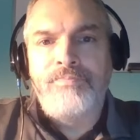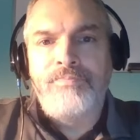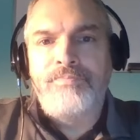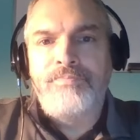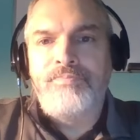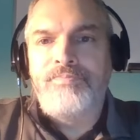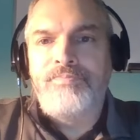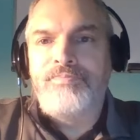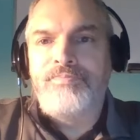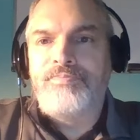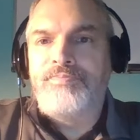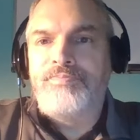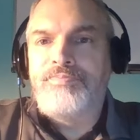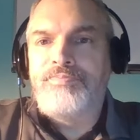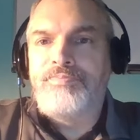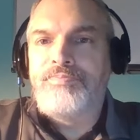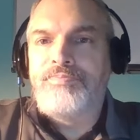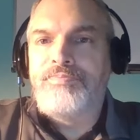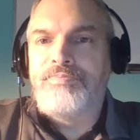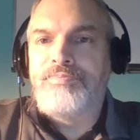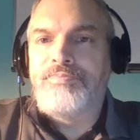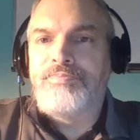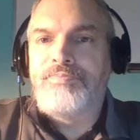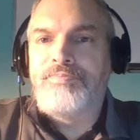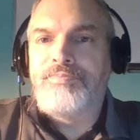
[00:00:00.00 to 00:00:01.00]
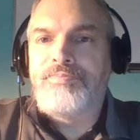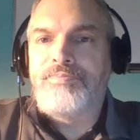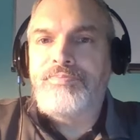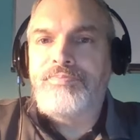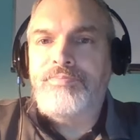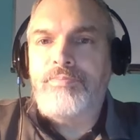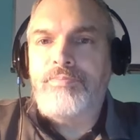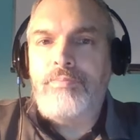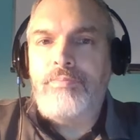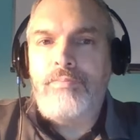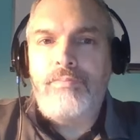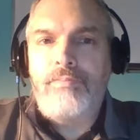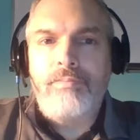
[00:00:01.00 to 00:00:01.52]

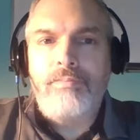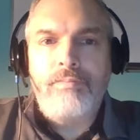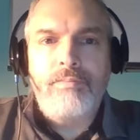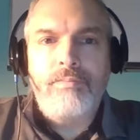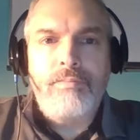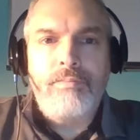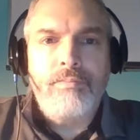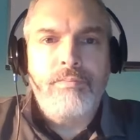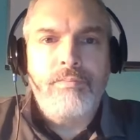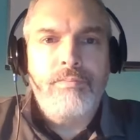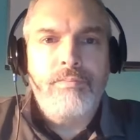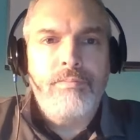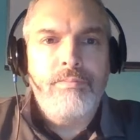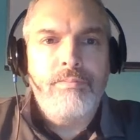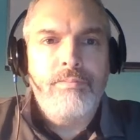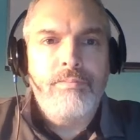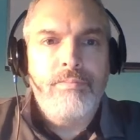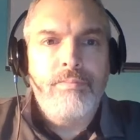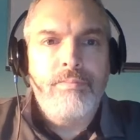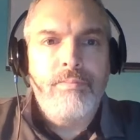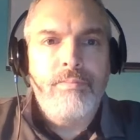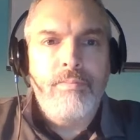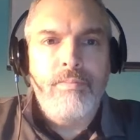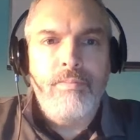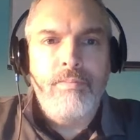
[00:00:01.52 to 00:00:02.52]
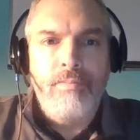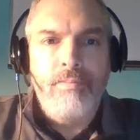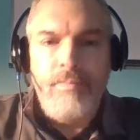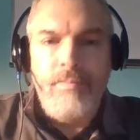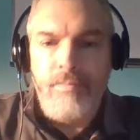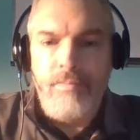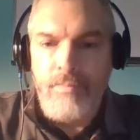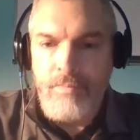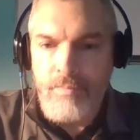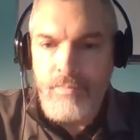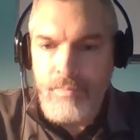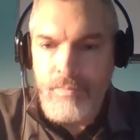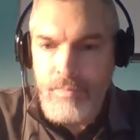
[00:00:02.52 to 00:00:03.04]

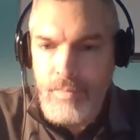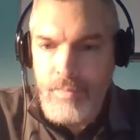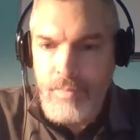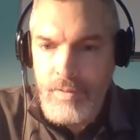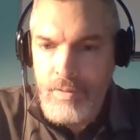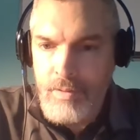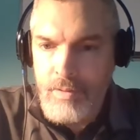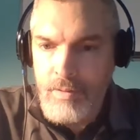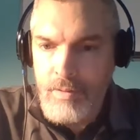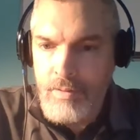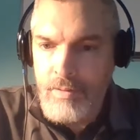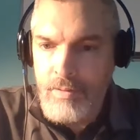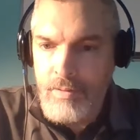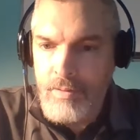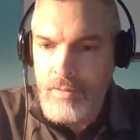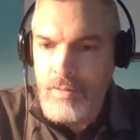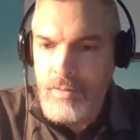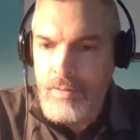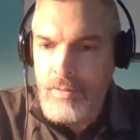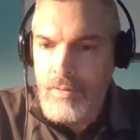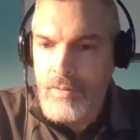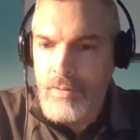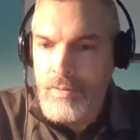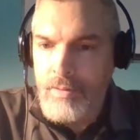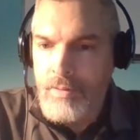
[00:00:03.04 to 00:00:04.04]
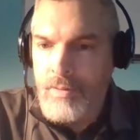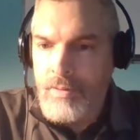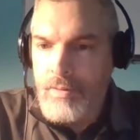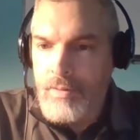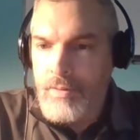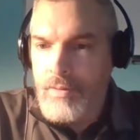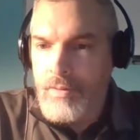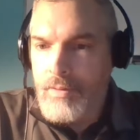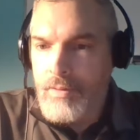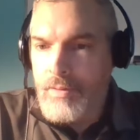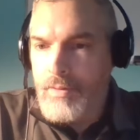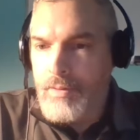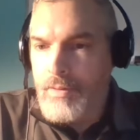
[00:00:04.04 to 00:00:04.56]

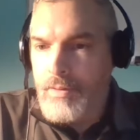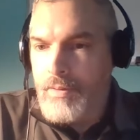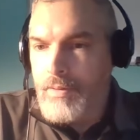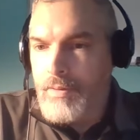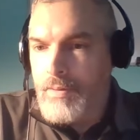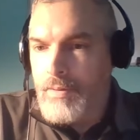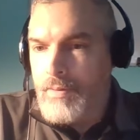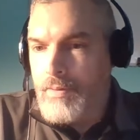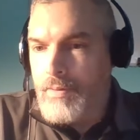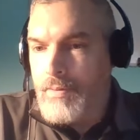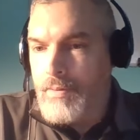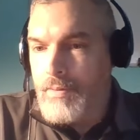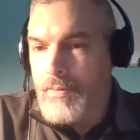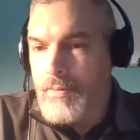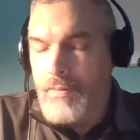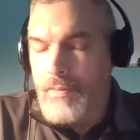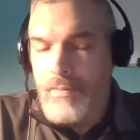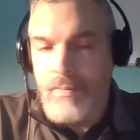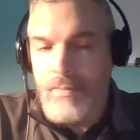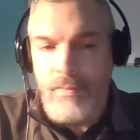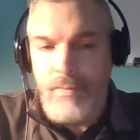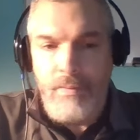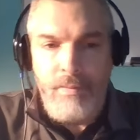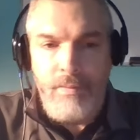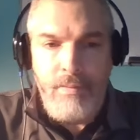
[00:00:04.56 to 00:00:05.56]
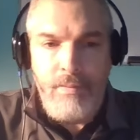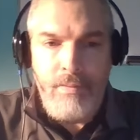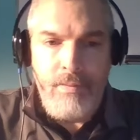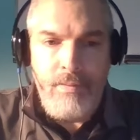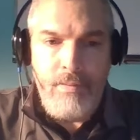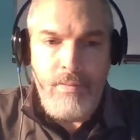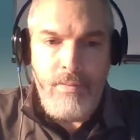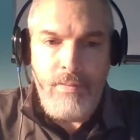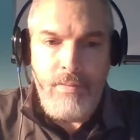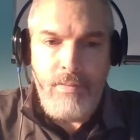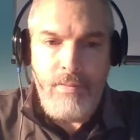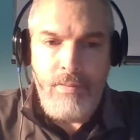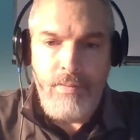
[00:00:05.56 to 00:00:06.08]

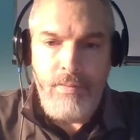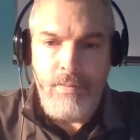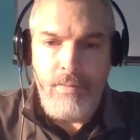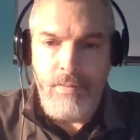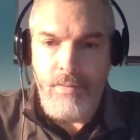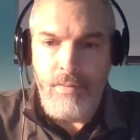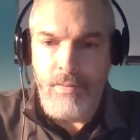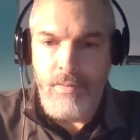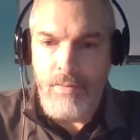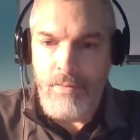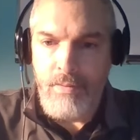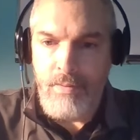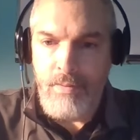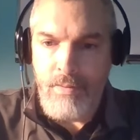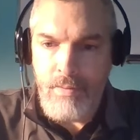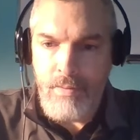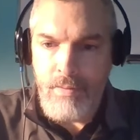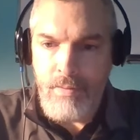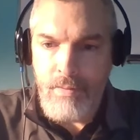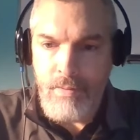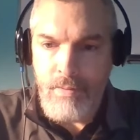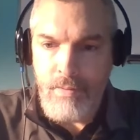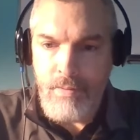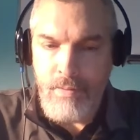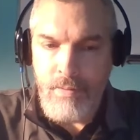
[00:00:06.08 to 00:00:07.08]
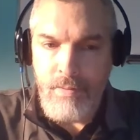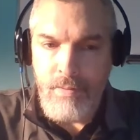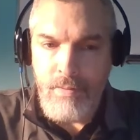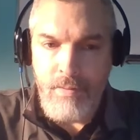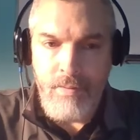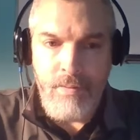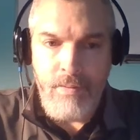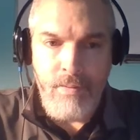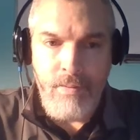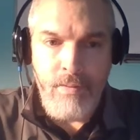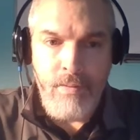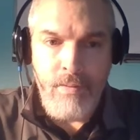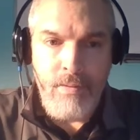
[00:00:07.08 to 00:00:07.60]

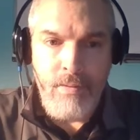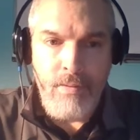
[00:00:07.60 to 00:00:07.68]
(silence)